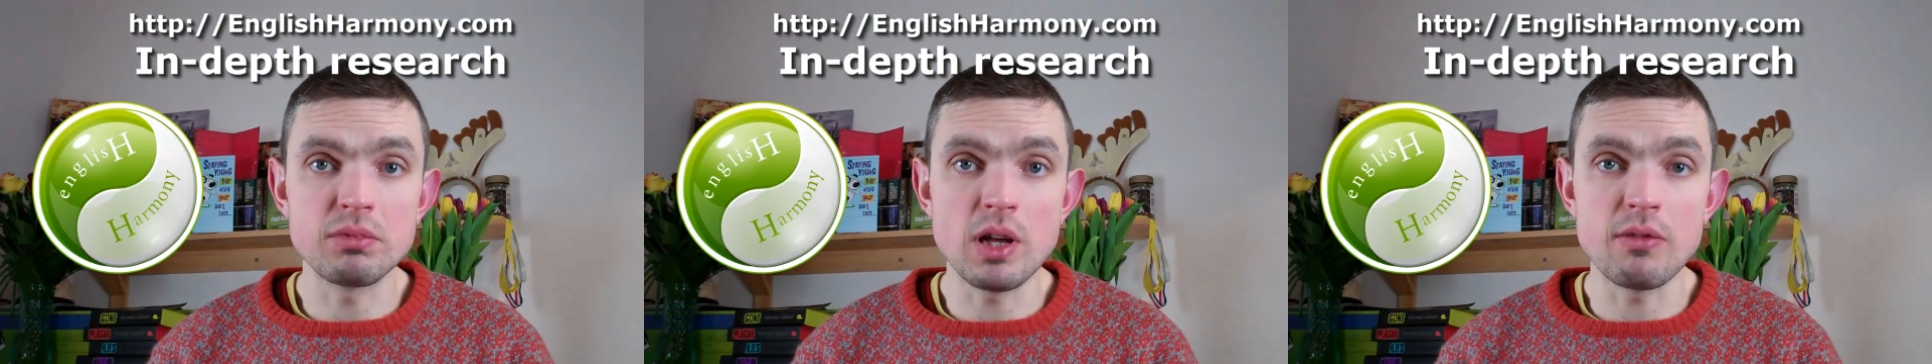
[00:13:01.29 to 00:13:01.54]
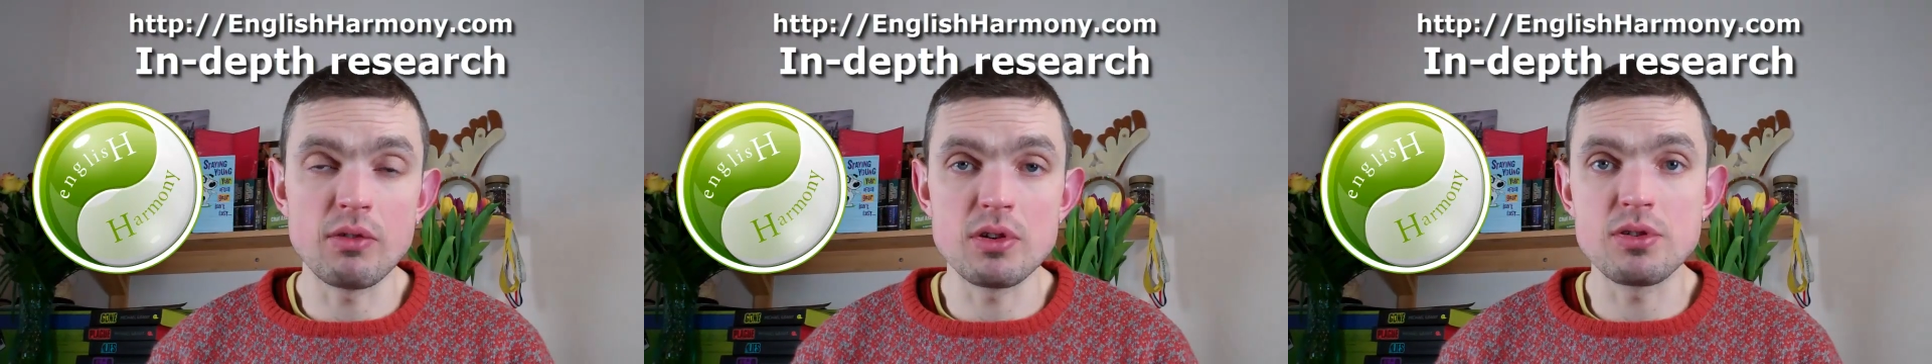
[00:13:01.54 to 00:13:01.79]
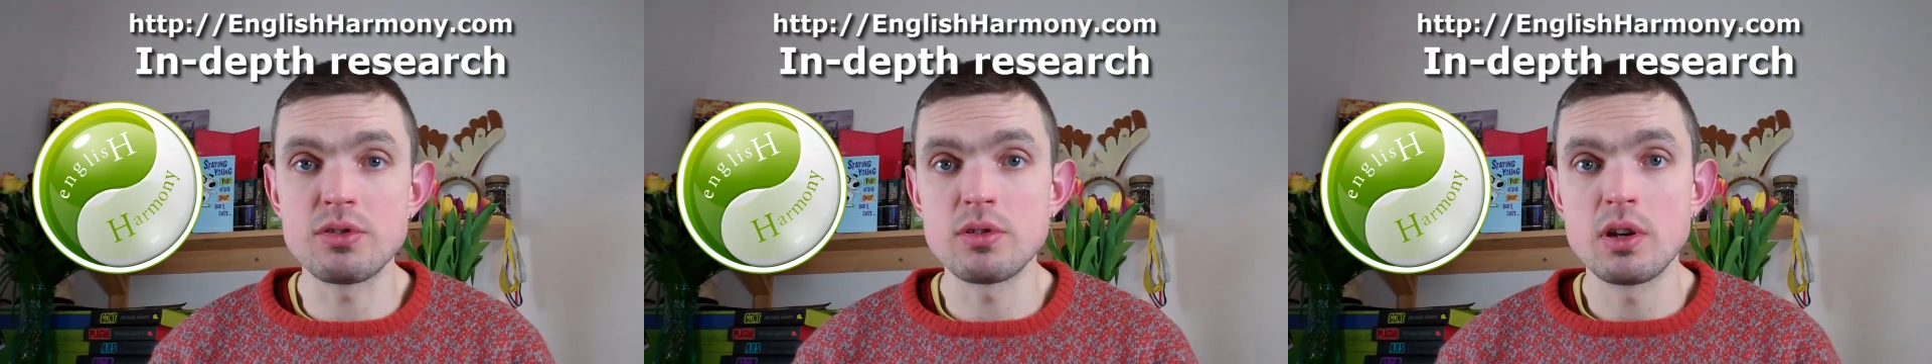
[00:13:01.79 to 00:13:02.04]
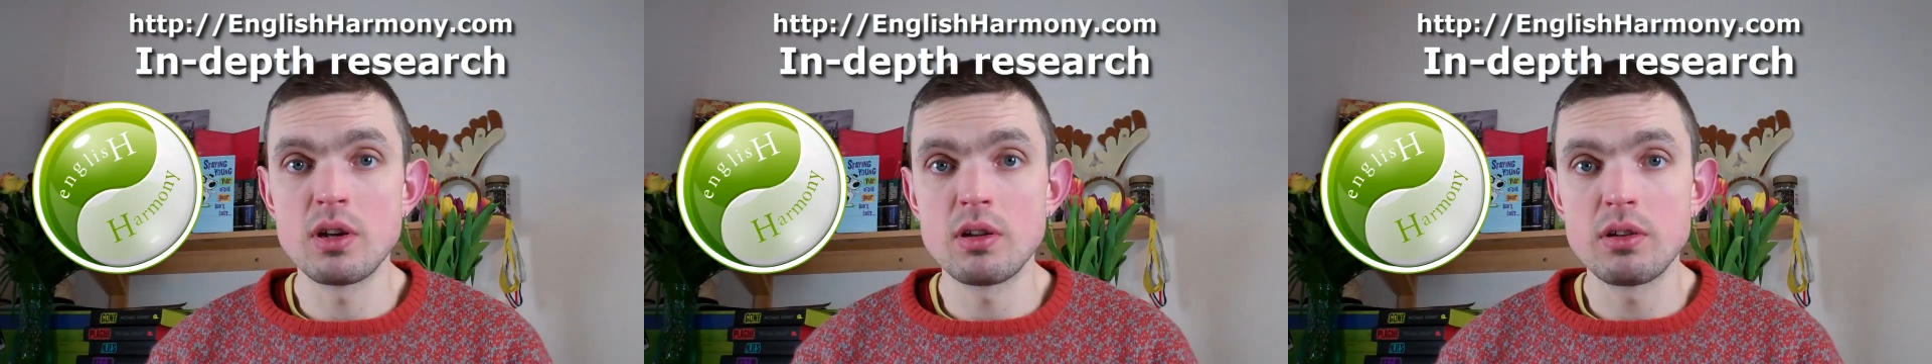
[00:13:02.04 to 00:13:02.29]
average
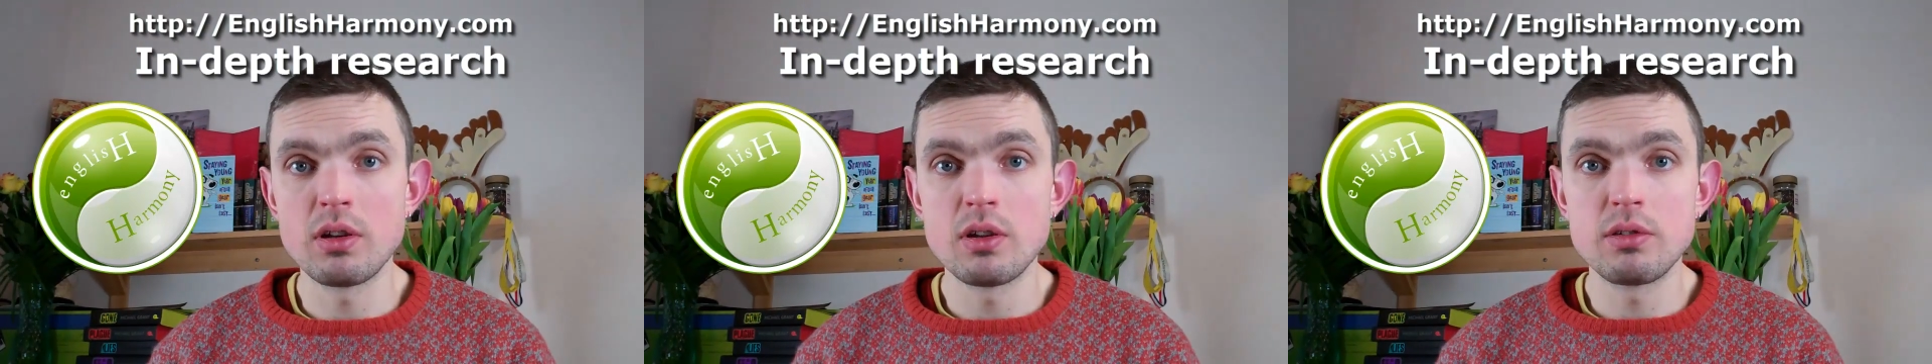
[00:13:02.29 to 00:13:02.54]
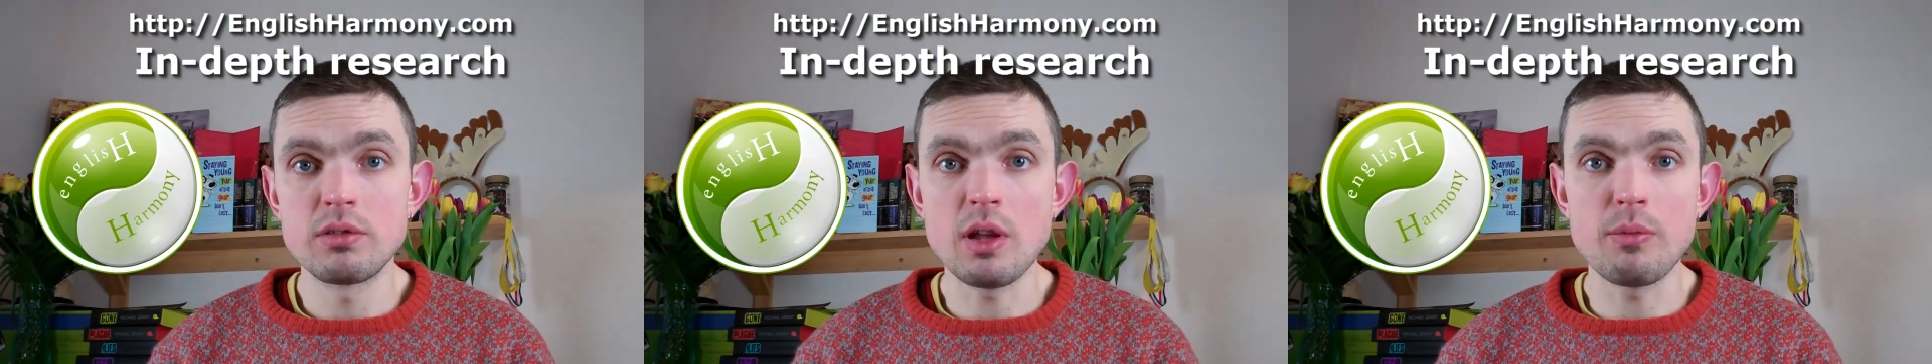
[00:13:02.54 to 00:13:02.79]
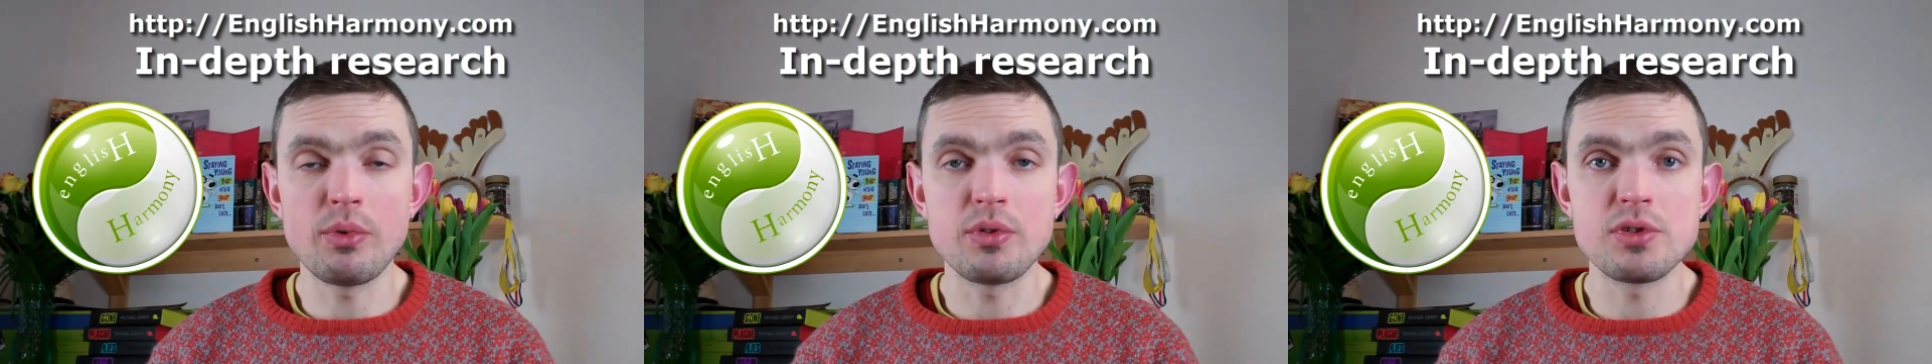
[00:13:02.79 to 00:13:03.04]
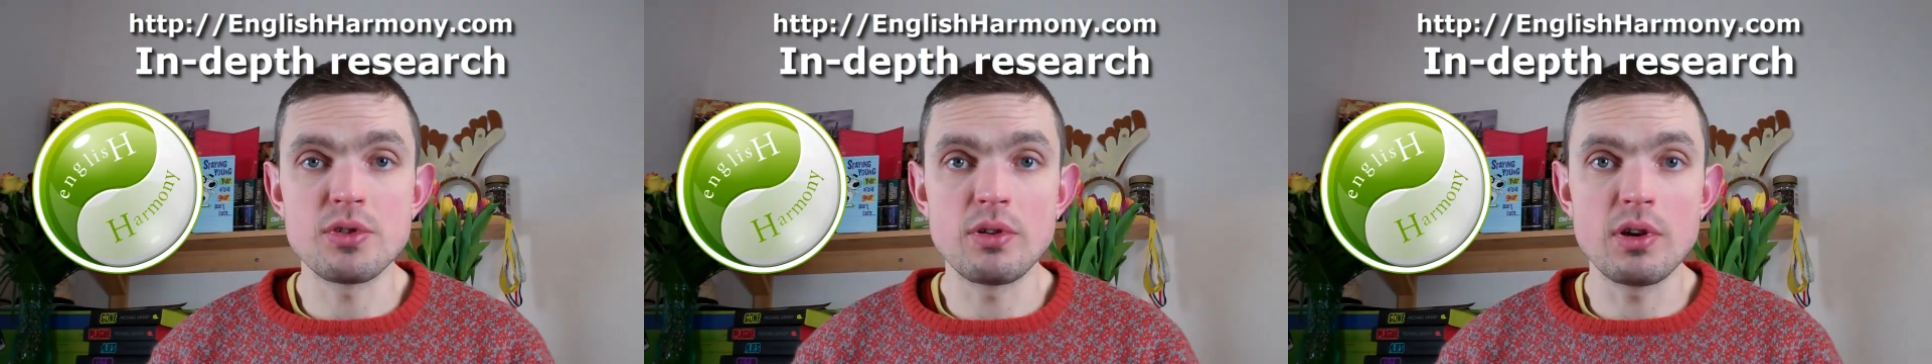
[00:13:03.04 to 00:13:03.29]

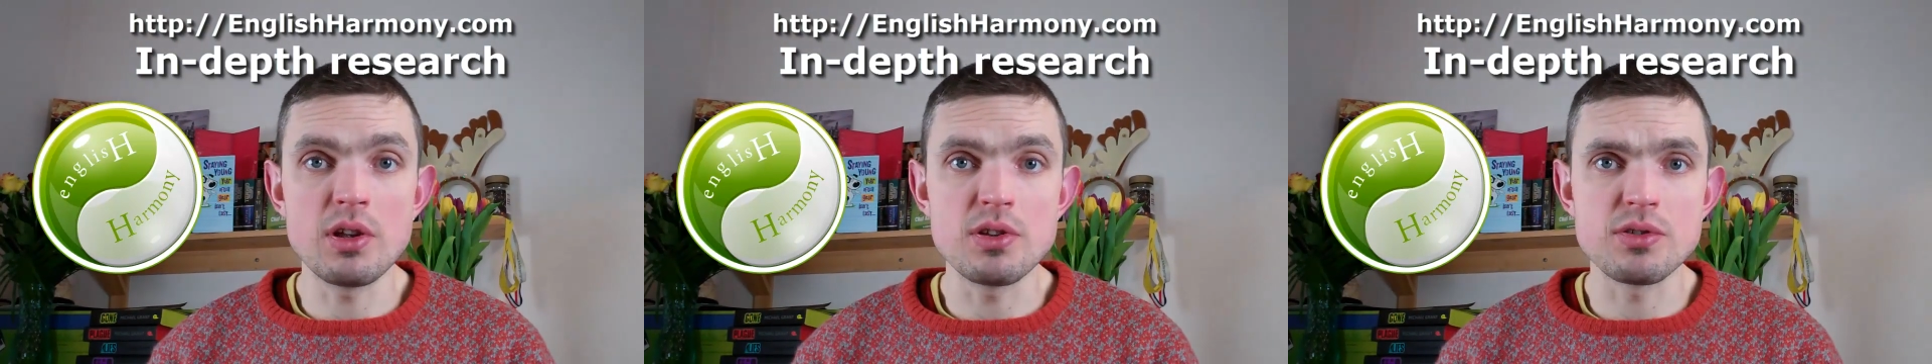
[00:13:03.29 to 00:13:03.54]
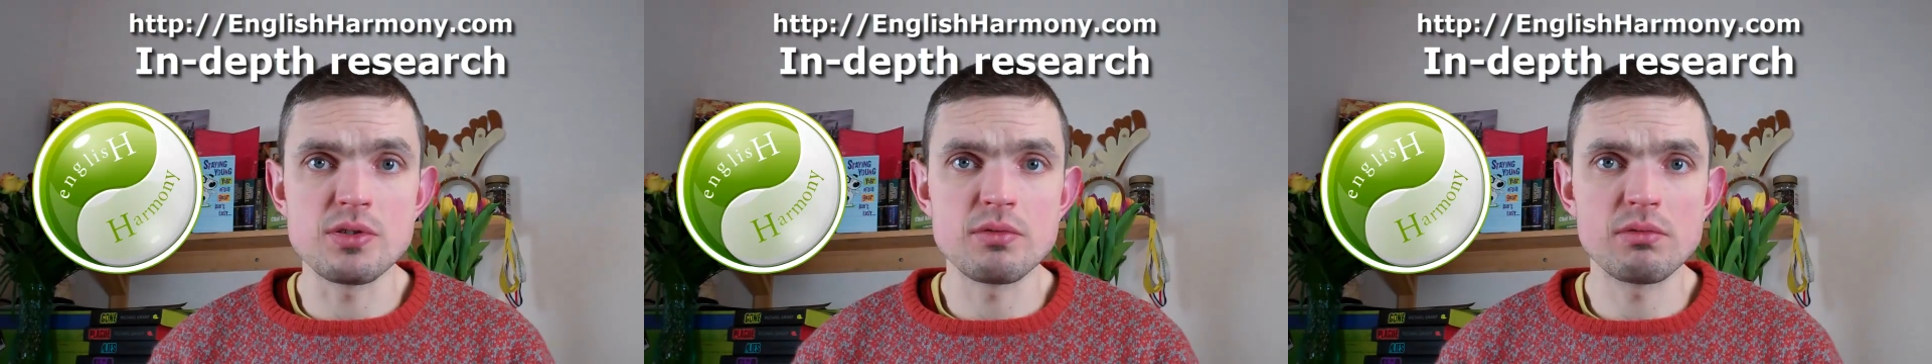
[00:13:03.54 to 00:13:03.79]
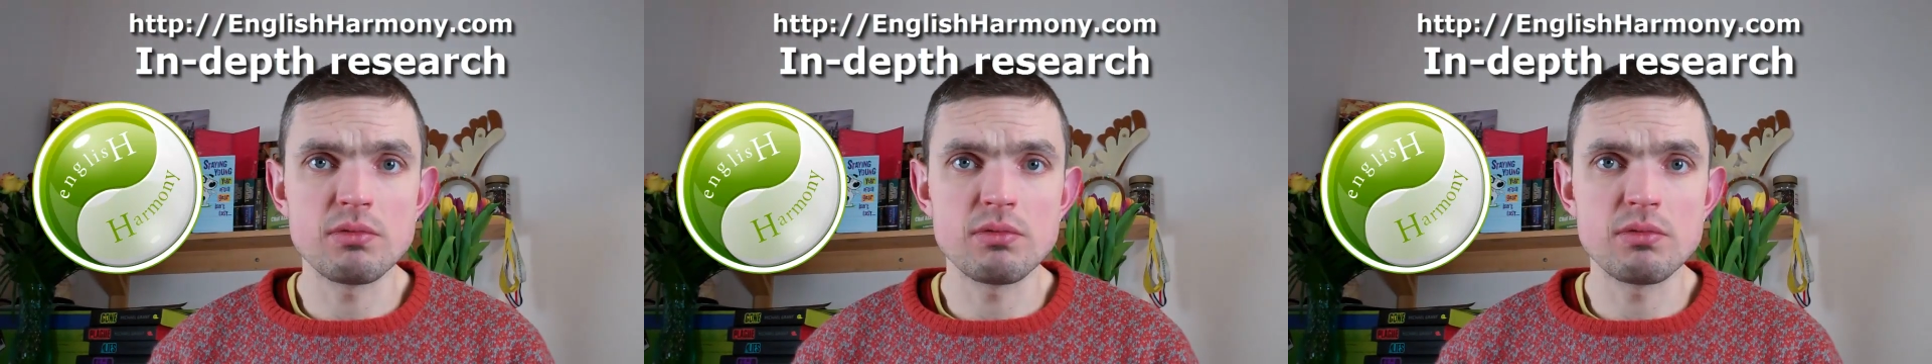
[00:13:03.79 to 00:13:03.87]
temperature is